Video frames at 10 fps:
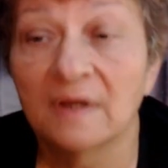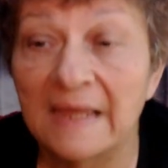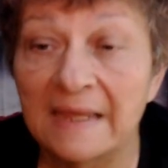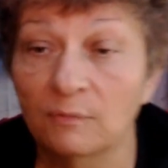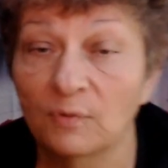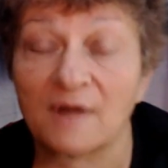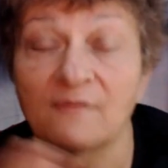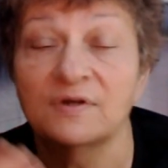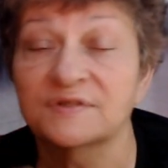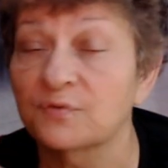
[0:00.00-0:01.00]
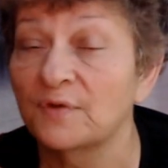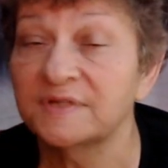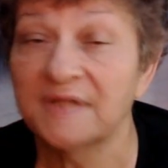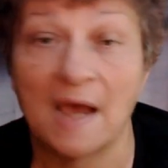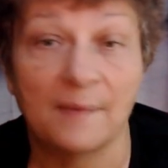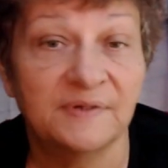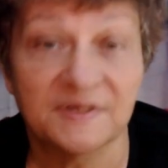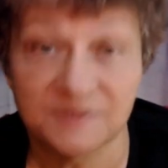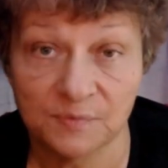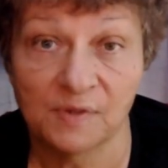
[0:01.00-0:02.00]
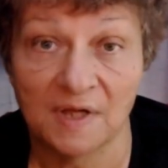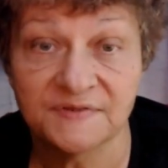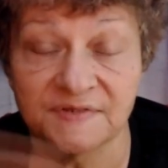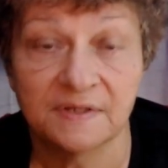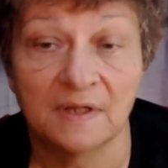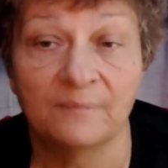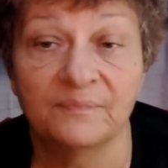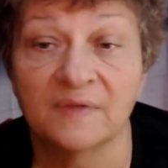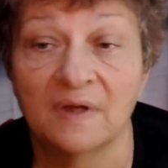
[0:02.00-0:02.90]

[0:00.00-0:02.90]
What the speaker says: Whatever is going to happen next applies to them.